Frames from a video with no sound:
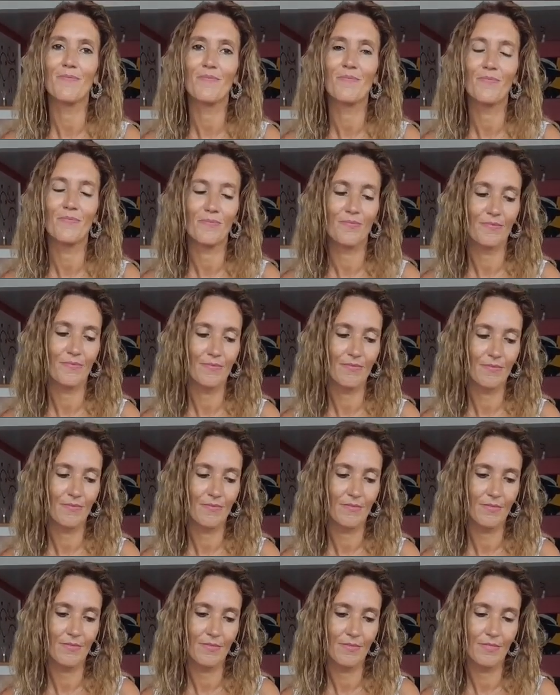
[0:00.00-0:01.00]

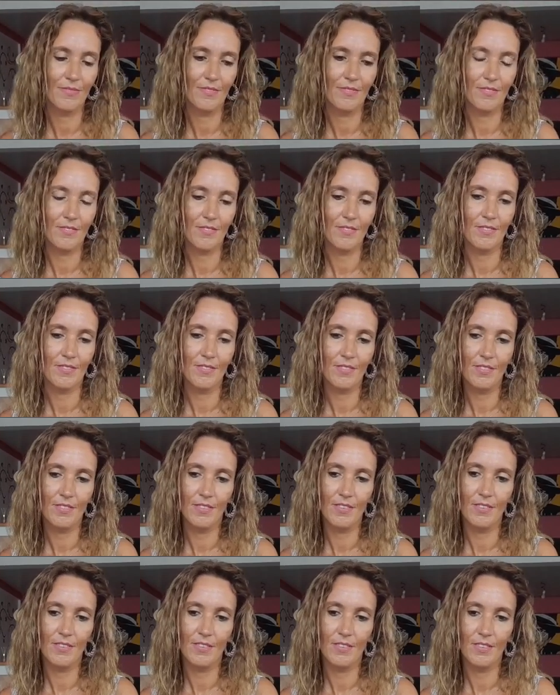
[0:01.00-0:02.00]

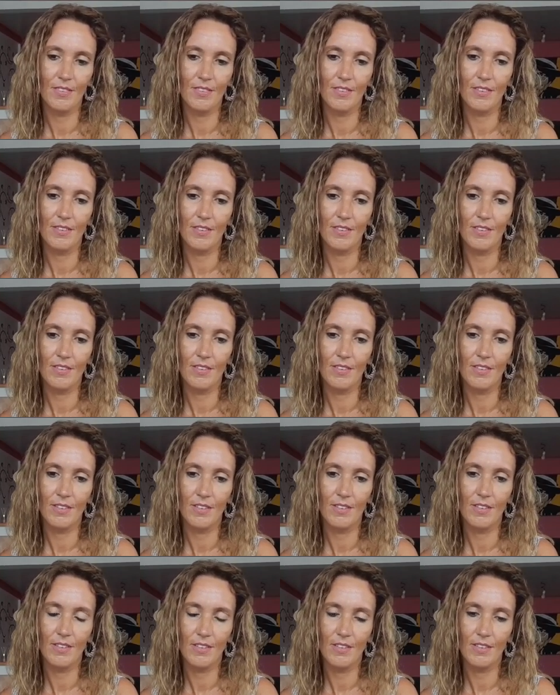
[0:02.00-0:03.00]

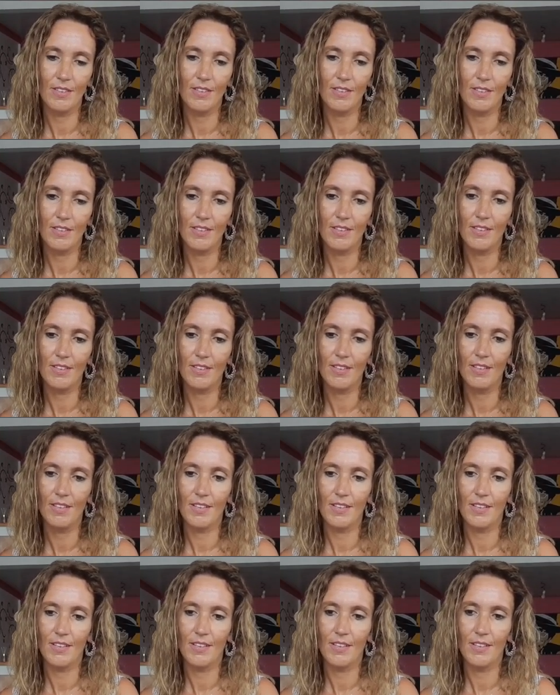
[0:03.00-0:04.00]

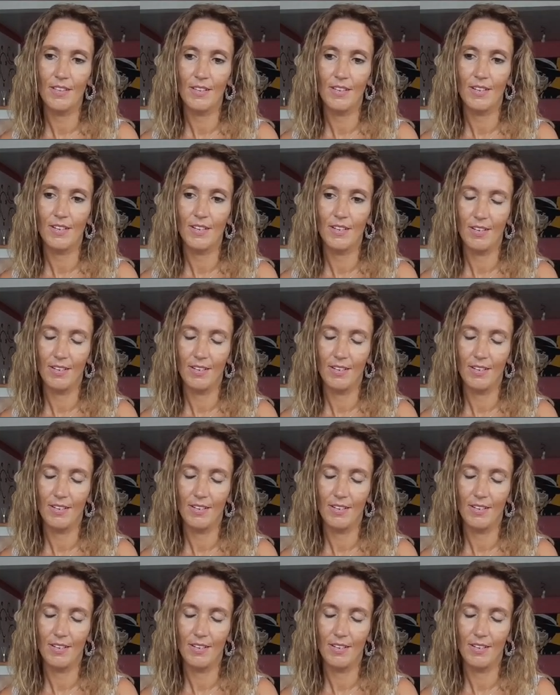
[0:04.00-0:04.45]
No one is speaking in this clip.